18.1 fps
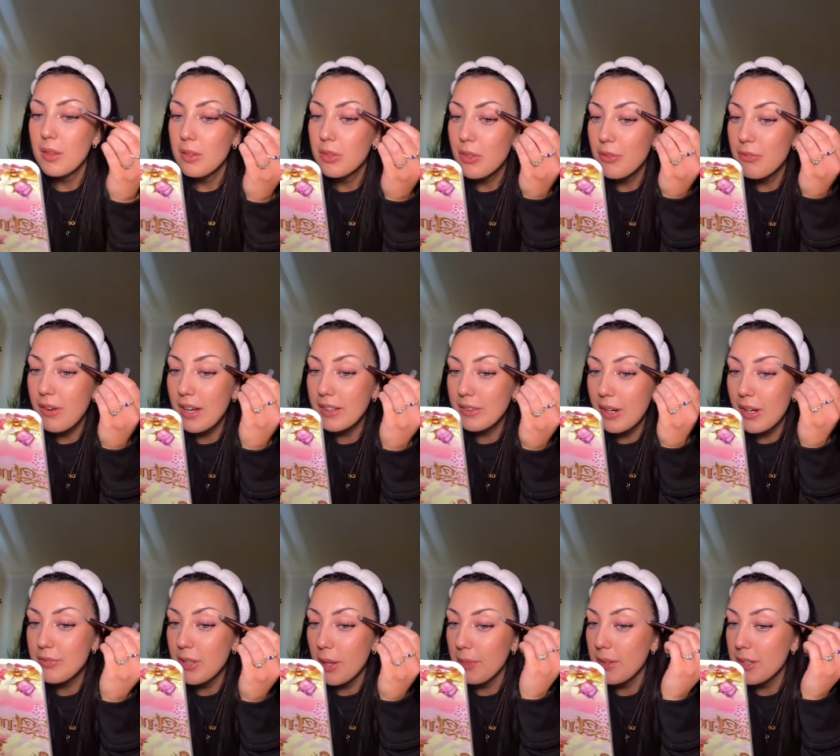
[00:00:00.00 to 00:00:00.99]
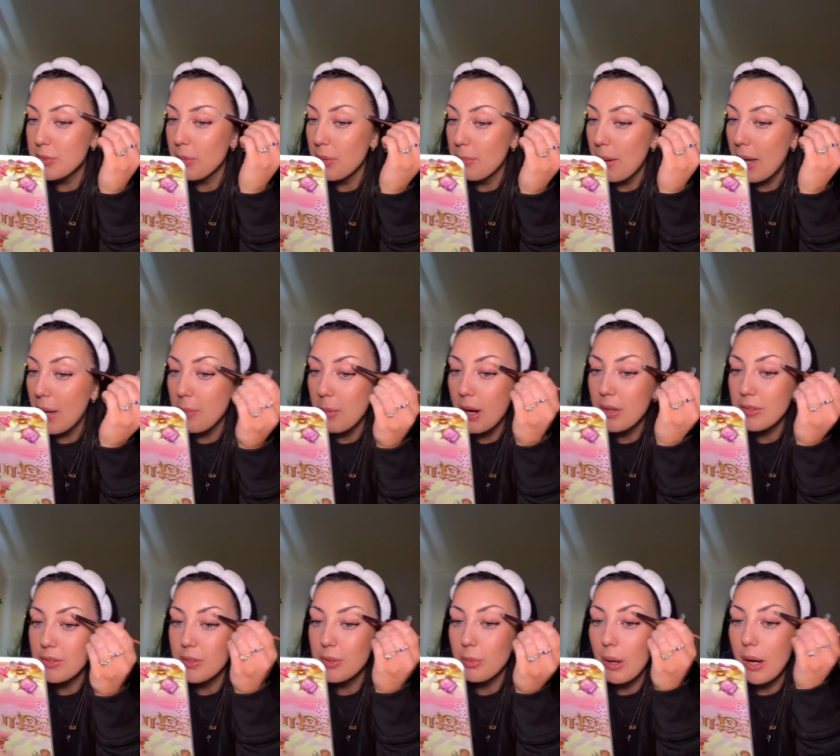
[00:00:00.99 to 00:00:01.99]
The fact that I've done this with bare
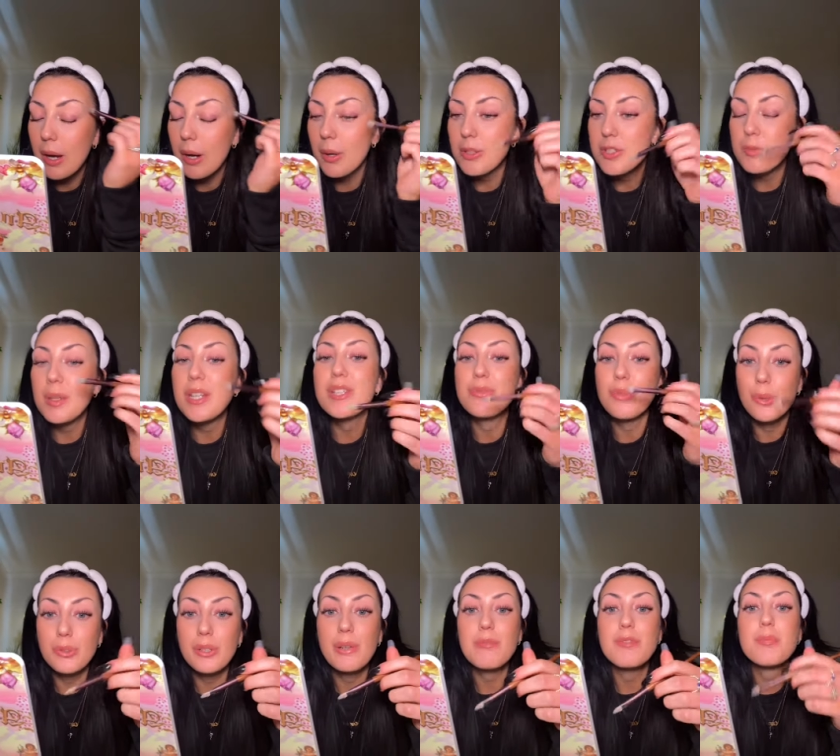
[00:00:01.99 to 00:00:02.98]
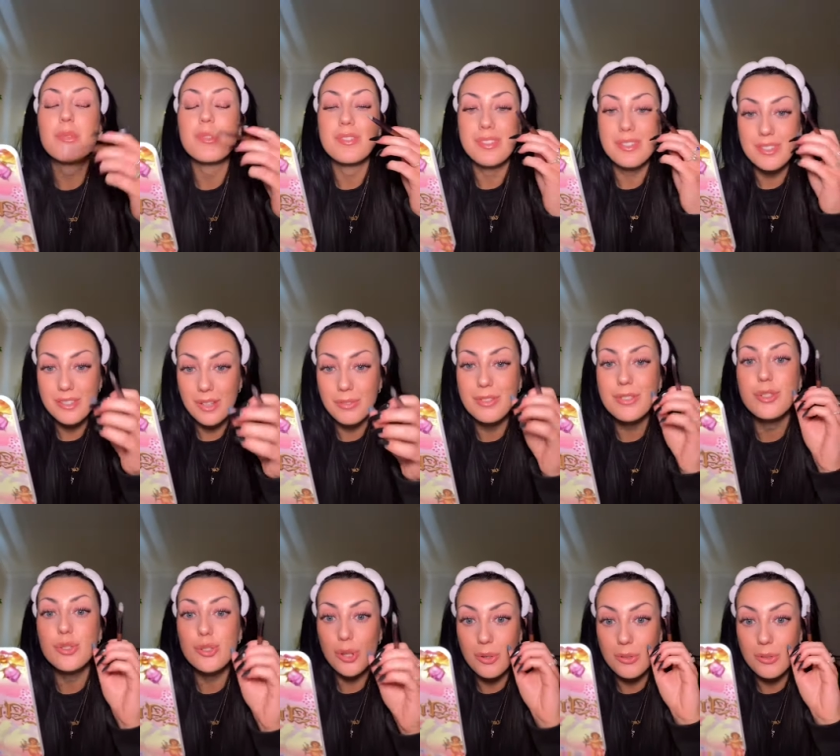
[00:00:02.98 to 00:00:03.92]
brows as well speaks volumes because this stuff is so